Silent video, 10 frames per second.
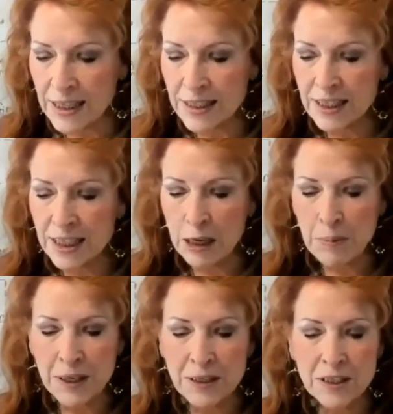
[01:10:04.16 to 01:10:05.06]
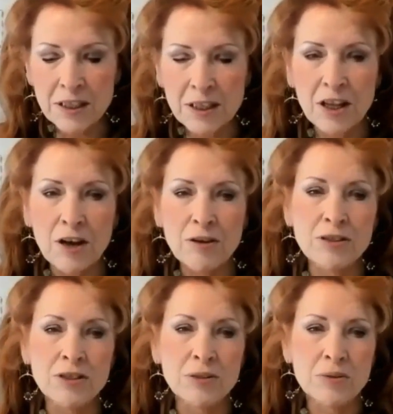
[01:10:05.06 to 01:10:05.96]
he's keeping us
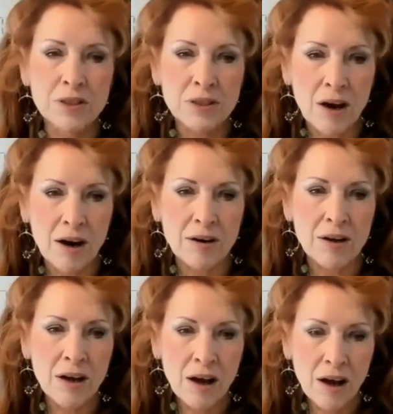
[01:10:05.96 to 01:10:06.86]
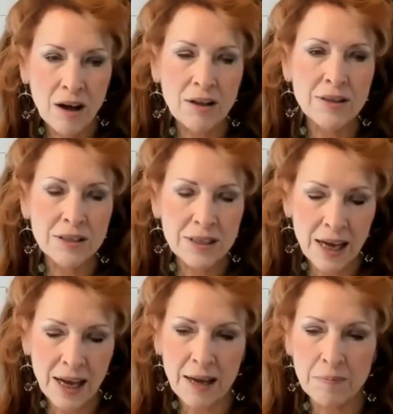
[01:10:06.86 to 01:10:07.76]
close to his heart all the
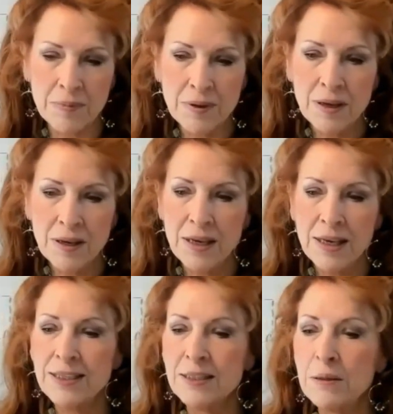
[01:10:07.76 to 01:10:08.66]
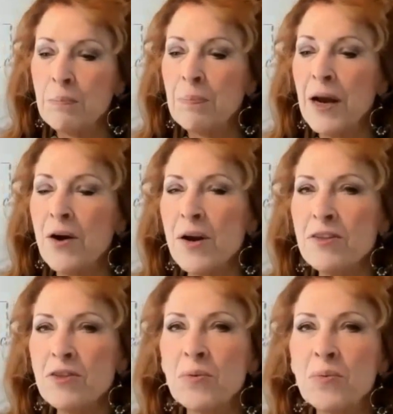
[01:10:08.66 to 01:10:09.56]
time. He's
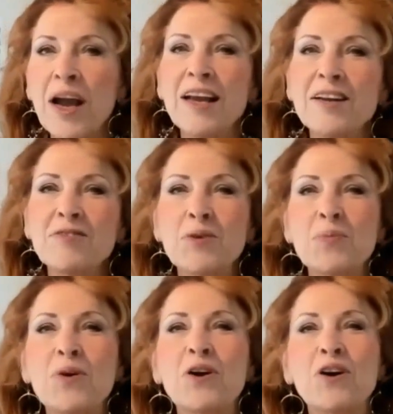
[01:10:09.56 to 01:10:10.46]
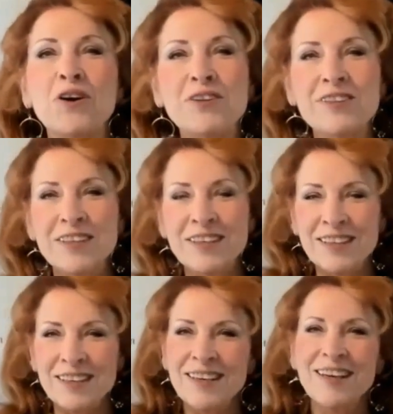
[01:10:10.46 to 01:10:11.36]
bearing the weight of the world
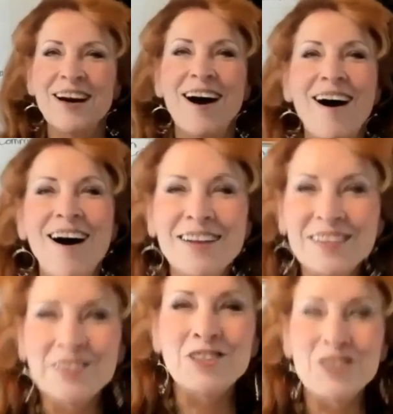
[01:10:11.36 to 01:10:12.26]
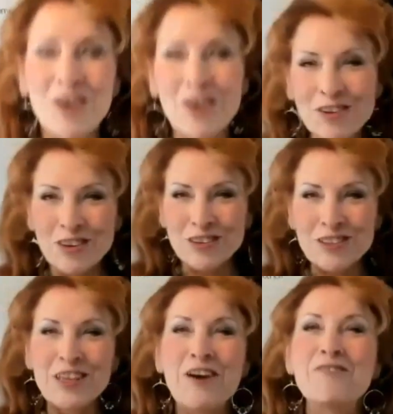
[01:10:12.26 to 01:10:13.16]
on his
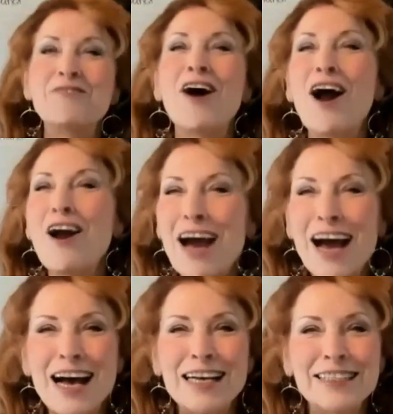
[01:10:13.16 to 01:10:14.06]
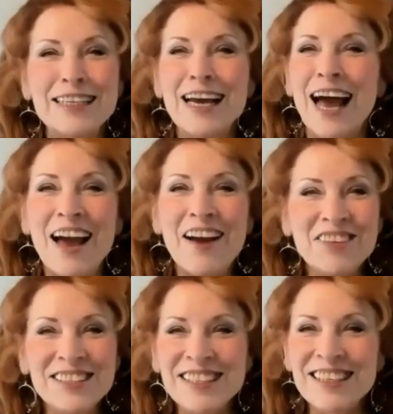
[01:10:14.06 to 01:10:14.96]
shoulders for us
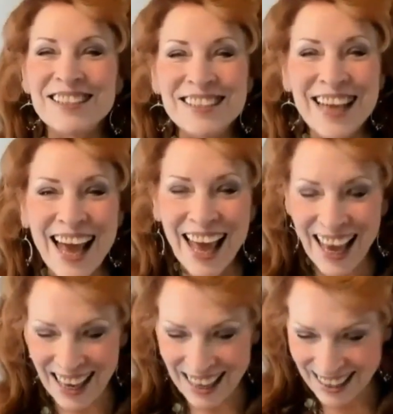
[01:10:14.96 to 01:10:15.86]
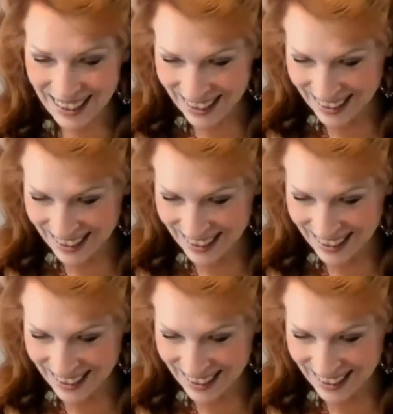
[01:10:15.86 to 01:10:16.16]
every single day.